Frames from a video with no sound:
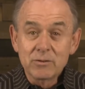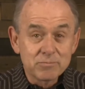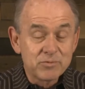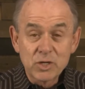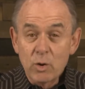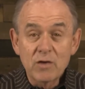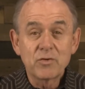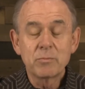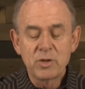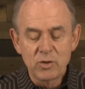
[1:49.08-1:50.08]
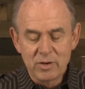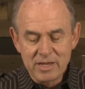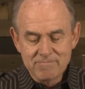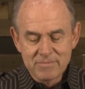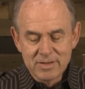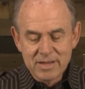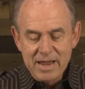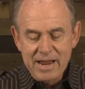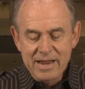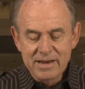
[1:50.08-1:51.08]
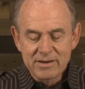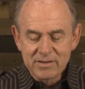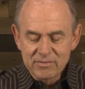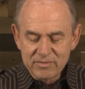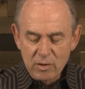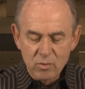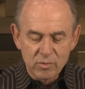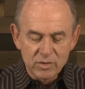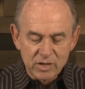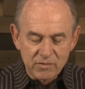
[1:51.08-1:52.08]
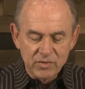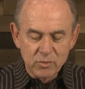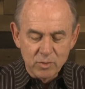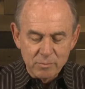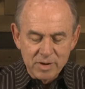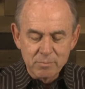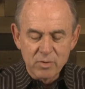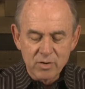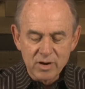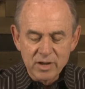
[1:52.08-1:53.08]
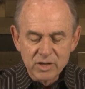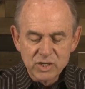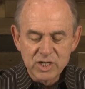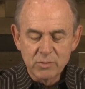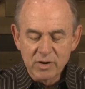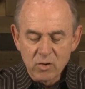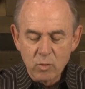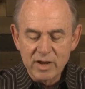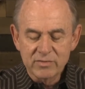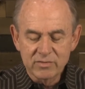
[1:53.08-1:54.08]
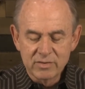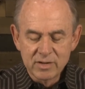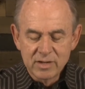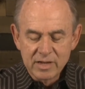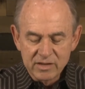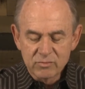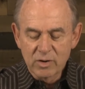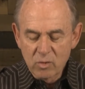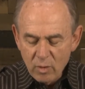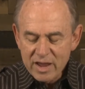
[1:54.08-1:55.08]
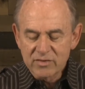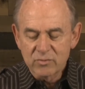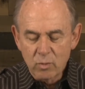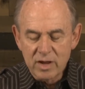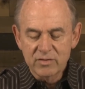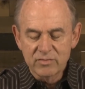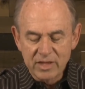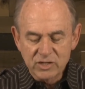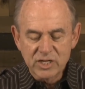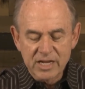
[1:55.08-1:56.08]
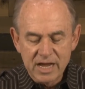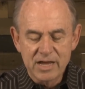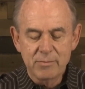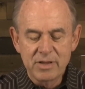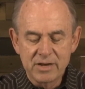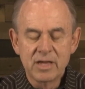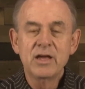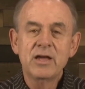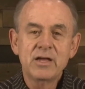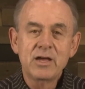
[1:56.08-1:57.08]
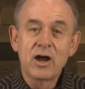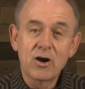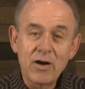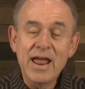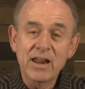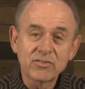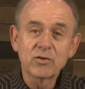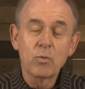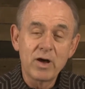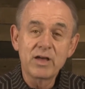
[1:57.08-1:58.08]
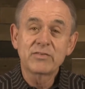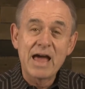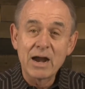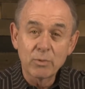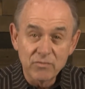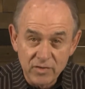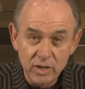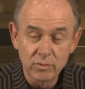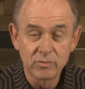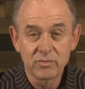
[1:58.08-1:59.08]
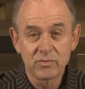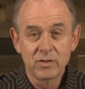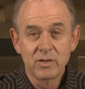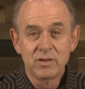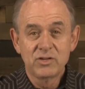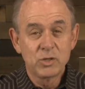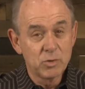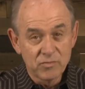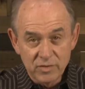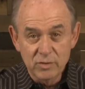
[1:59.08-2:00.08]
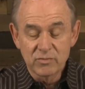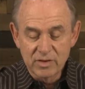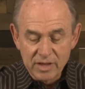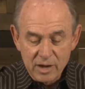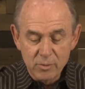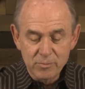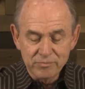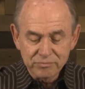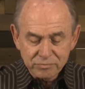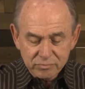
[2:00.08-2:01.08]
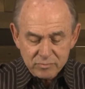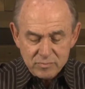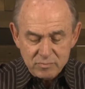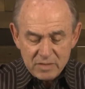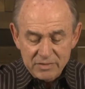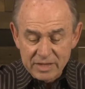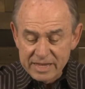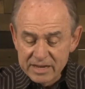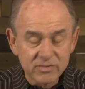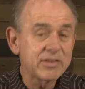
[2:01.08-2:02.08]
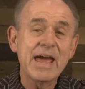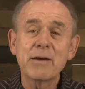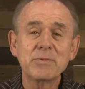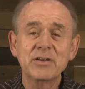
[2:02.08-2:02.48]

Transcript: show off her beauty. And so if you remember, his request was that she come, and her answer was, I refuse. She refused to go. The king's cabinet